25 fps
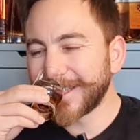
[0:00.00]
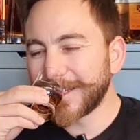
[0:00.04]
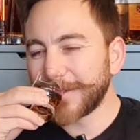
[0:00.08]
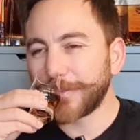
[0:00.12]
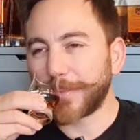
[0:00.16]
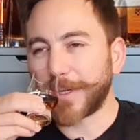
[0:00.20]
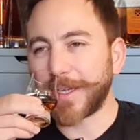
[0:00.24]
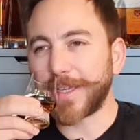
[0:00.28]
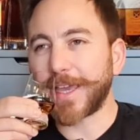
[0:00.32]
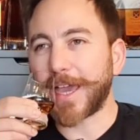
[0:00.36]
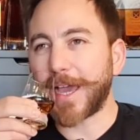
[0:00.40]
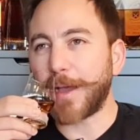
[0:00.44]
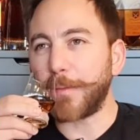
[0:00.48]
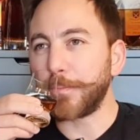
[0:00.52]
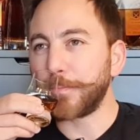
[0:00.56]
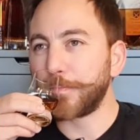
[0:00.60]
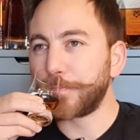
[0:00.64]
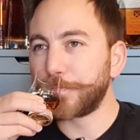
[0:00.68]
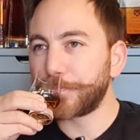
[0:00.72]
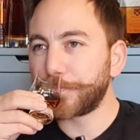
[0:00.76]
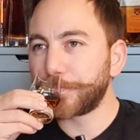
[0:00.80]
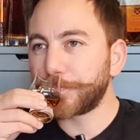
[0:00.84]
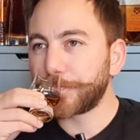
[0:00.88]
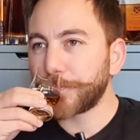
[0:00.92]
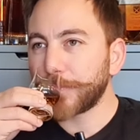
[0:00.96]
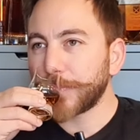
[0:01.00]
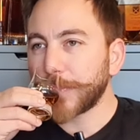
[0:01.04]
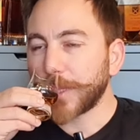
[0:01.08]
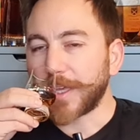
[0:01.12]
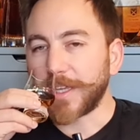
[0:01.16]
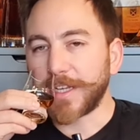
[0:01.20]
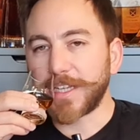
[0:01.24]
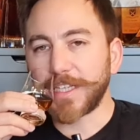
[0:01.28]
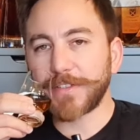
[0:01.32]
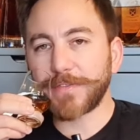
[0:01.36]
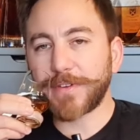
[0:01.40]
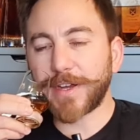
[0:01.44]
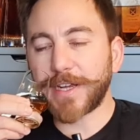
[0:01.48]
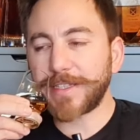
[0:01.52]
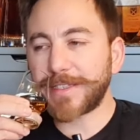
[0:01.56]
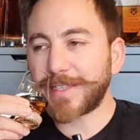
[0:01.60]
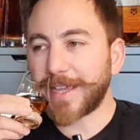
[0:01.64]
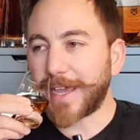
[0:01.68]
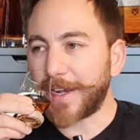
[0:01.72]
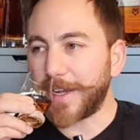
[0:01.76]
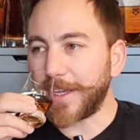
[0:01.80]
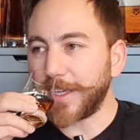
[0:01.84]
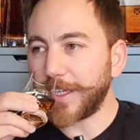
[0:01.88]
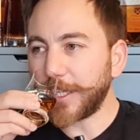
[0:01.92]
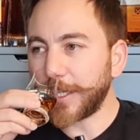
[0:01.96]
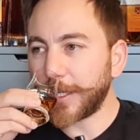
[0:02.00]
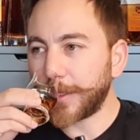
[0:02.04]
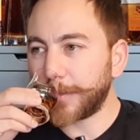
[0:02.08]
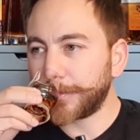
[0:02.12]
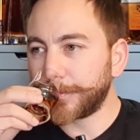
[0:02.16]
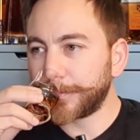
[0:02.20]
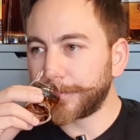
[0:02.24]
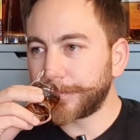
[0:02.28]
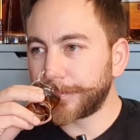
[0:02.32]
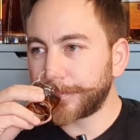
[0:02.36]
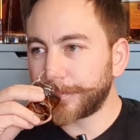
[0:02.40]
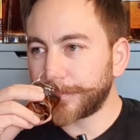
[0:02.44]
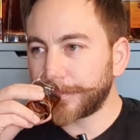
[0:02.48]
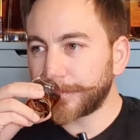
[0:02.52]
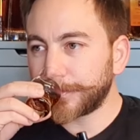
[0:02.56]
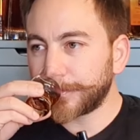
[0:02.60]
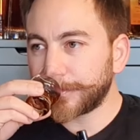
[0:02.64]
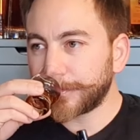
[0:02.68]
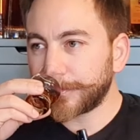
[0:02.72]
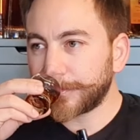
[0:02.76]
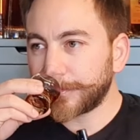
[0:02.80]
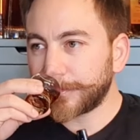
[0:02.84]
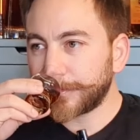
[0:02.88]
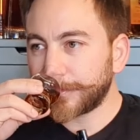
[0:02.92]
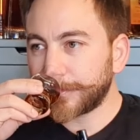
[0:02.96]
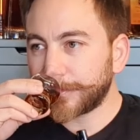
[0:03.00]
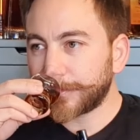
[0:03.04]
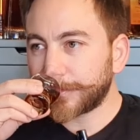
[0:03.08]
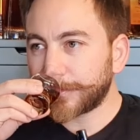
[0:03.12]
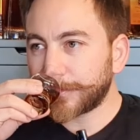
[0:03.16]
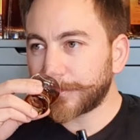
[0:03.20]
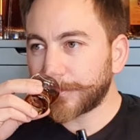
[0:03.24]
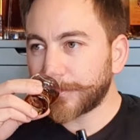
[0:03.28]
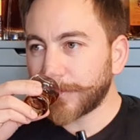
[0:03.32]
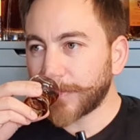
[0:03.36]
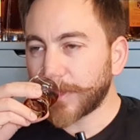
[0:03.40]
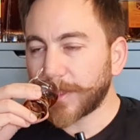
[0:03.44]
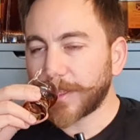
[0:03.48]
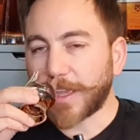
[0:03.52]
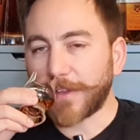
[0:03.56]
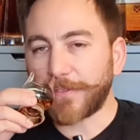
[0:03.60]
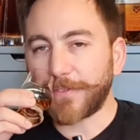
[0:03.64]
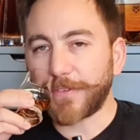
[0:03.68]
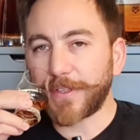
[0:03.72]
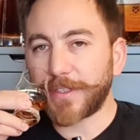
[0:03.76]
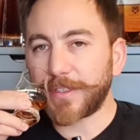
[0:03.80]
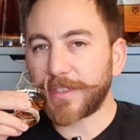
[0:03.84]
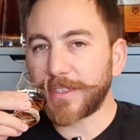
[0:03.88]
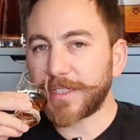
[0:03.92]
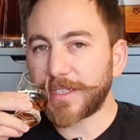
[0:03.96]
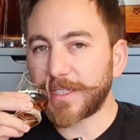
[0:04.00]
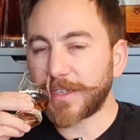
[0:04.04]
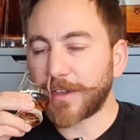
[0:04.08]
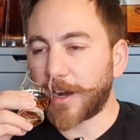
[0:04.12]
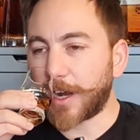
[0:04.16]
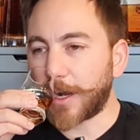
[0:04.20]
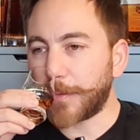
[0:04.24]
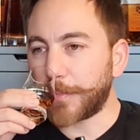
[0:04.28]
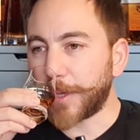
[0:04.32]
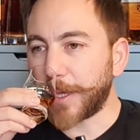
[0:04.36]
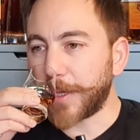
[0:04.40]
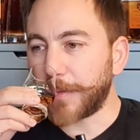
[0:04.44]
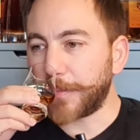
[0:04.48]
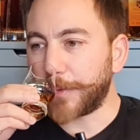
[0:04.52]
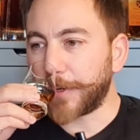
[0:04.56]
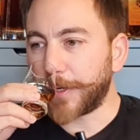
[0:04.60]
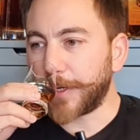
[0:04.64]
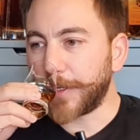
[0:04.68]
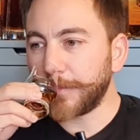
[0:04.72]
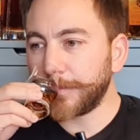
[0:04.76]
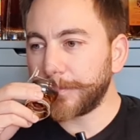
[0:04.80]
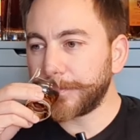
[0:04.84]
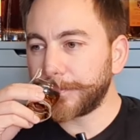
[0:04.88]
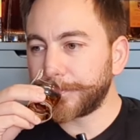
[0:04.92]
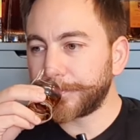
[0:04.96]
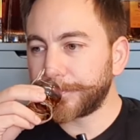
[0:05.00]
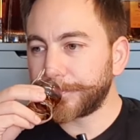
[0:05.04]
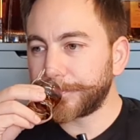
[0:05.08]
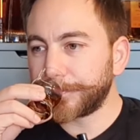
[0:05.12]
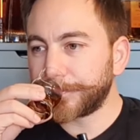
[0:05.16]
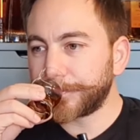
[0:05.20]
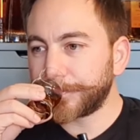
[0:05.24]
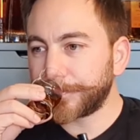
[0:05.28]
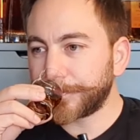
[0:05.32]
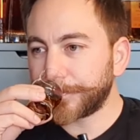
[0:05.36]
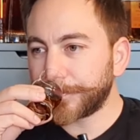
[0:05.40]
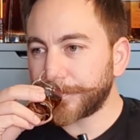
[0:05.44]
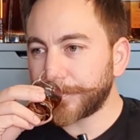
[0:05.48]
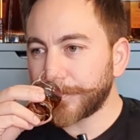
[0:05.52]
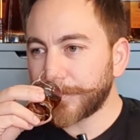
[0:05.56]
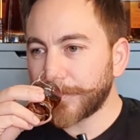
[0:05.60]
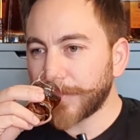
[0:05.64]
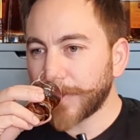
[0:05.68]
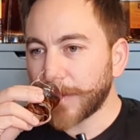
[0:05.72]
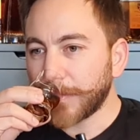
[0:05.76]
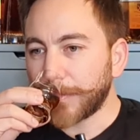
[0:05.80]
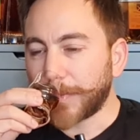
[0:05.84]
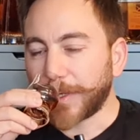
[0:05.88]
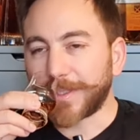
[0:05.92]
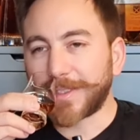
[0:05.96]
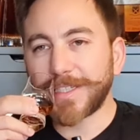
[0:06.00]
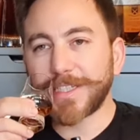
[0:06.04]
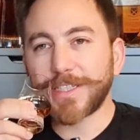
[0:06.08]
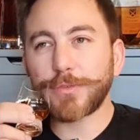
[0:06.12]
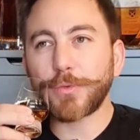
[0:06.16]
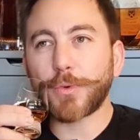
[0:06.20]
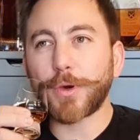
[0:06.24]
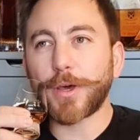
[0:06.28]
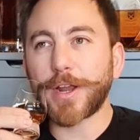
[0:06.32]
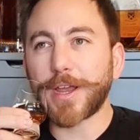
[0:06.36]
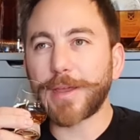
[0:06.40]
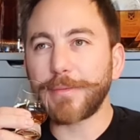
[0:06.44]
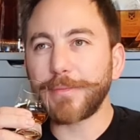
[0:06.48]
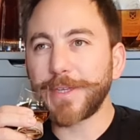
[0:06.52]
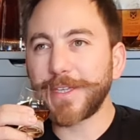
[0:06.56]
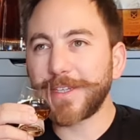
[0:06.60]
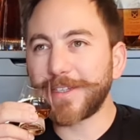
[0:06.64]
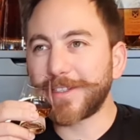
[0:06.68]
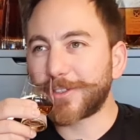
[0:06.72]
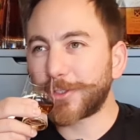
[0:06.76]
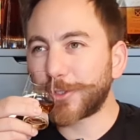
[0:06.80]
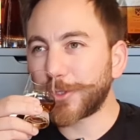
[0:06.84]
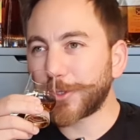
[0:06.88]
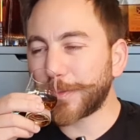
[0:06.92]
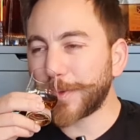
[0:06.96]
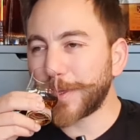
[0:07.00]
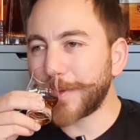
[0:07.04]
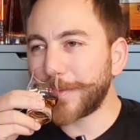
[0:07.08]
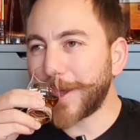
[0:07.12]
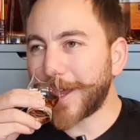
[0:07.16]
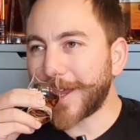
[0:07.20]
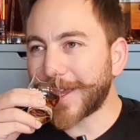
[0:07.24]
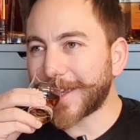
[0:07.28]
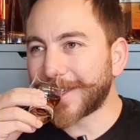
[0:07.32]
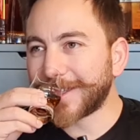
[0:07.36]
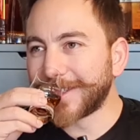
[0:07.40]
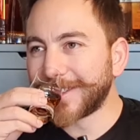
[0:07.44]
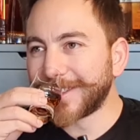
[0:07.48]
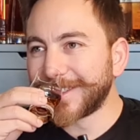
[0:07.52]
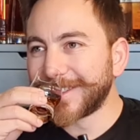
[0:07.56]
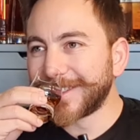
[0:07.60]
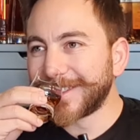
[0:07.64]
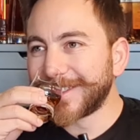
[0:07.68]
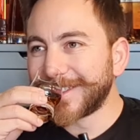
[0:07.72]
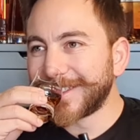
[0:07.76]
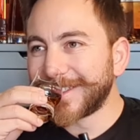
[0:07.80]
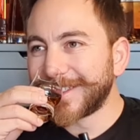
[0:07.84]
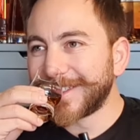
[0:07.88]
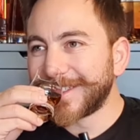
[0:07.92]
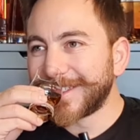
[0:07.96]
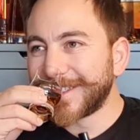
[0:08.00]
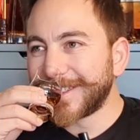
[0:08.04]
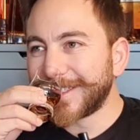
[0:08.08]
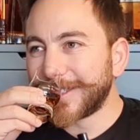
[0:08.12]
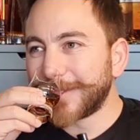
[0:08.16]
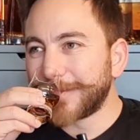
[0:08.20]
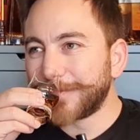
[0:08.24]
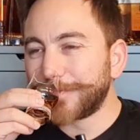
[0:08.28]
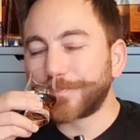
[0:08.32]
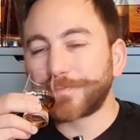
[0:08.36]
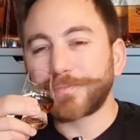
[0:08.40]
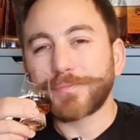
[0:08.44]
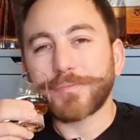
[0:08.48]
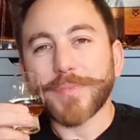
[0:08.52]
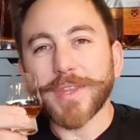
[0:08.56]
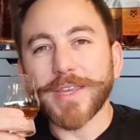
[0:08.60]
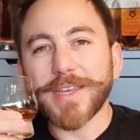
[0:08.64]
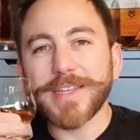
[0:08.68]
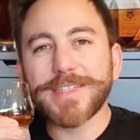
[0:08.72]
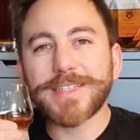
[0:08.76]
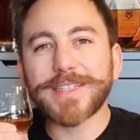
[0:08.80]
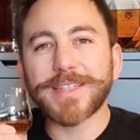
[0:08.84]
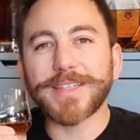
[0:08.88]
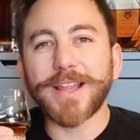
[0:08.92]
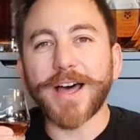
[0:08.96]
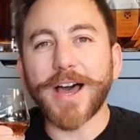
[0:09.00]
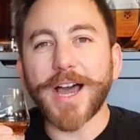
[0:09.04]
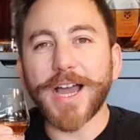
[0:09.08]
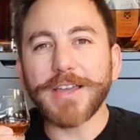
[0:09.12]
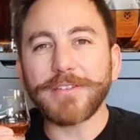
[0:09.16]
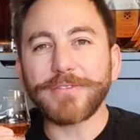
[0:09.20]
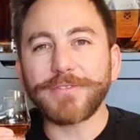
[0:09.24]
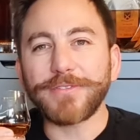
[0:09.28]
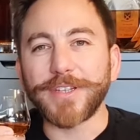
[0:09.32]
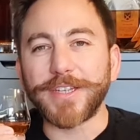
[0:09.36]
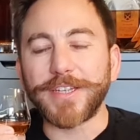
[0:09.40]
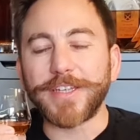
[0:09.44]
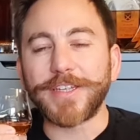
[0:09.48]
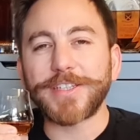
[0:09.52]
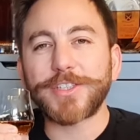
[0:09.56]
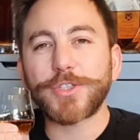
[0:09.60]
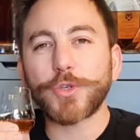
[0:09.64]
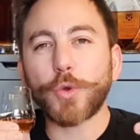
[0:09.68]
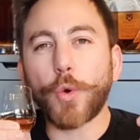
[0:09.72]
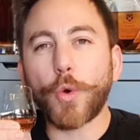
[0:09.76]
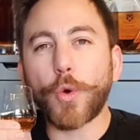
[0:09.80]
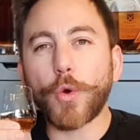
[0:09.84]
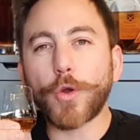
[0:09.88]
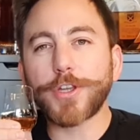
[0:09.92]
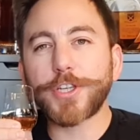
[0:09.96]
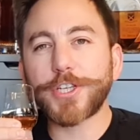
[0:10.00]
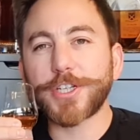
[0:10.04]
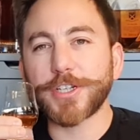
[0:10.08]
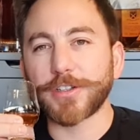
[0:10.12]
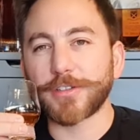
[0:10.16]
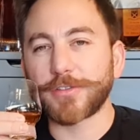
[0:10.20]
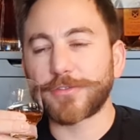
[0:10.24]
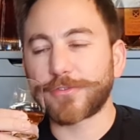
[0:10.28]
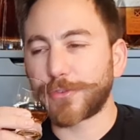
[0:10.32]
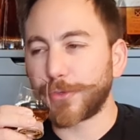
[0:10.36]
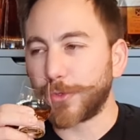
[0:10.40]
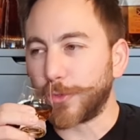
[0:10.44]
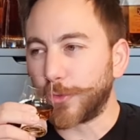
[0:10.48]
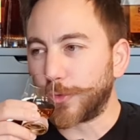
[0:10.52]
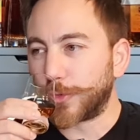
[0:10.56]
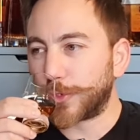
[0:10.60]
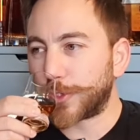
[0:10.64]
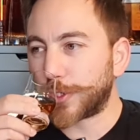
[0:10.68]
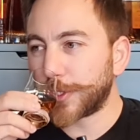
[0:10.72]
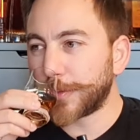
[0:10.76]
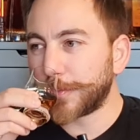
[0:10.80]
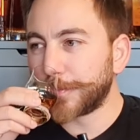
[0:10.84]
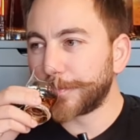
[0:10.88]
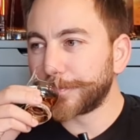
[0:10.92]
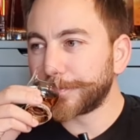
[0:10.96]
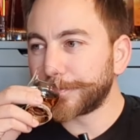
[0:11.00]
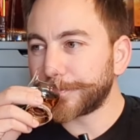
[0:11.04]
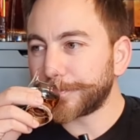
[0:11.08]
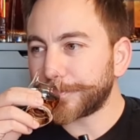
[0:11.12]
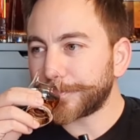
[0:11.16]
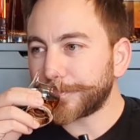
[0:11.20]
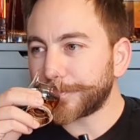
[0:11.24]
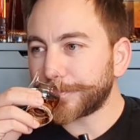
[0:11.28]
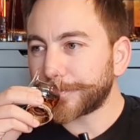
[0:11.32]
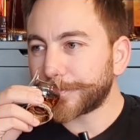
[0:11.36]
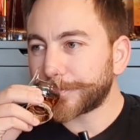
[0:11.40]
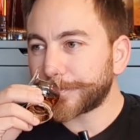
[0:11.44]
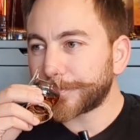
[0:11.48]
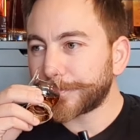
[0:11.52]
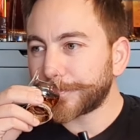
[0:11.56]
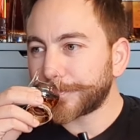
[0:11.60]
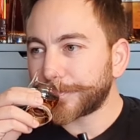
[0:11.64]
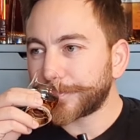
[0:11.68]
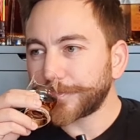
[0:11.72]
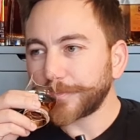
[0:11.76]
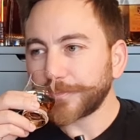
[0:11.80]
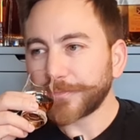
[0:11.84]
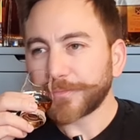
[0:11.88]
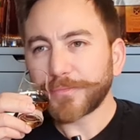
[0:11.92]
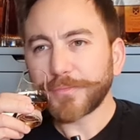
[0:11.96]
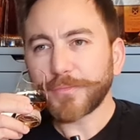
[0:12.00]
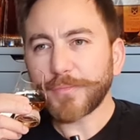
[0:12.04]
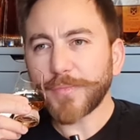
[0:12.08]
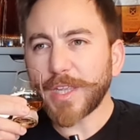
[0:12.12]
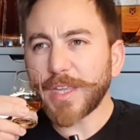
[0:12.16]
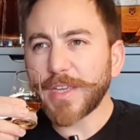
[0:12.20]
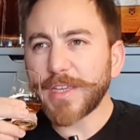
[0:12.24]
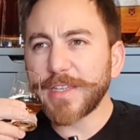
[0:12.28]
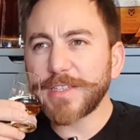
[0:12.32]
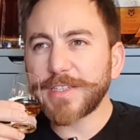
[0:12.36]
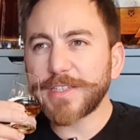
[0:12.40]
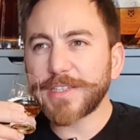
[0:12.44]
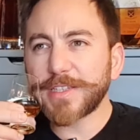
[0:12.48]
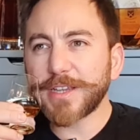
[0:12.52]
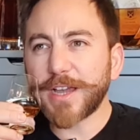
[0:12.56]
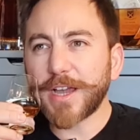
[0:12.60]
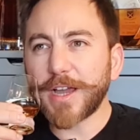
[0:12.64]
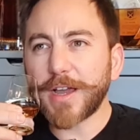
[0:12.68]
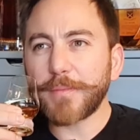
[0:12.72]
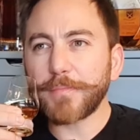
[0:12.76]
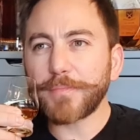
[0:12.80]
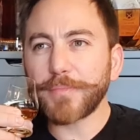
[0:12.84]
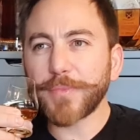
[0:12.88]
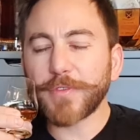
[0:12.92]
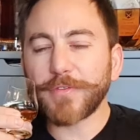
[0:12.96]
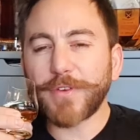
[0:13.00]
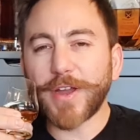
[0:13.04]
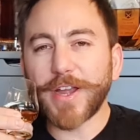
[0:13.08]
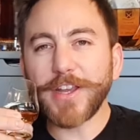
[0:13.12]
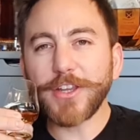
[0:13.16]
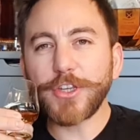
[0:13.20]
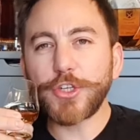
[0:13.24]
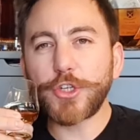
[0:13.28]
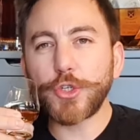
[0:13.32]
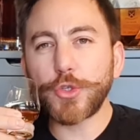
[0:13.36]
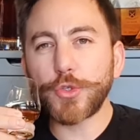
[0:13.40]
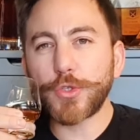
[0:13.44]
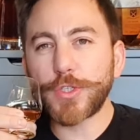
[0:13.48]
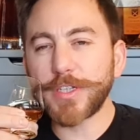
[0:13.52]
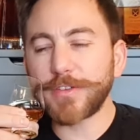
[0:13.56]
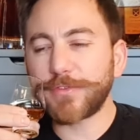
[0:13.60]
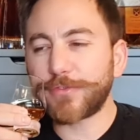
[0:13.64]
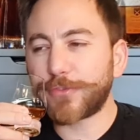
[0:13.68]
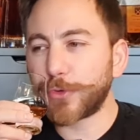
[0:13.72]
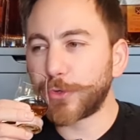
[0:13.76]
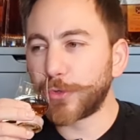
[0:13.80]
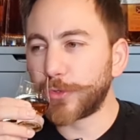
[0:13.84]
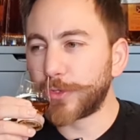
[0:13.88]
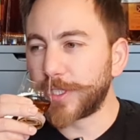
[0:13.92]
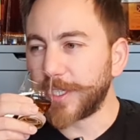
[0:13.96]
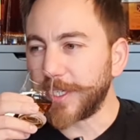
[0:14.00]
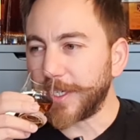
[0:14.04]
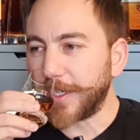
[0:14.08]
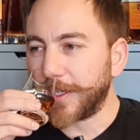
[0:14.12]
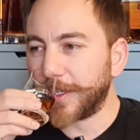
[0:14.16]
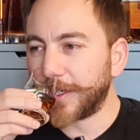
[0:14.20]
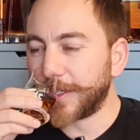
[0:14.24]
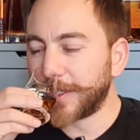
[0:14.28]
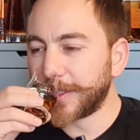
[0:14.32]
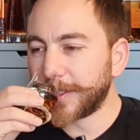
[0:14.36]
But yeah, it is very tannic. Definitely cigar paper. But this is what I mean. It took me back. It's lively. It's orchard fruits. It's very juicy, fruity.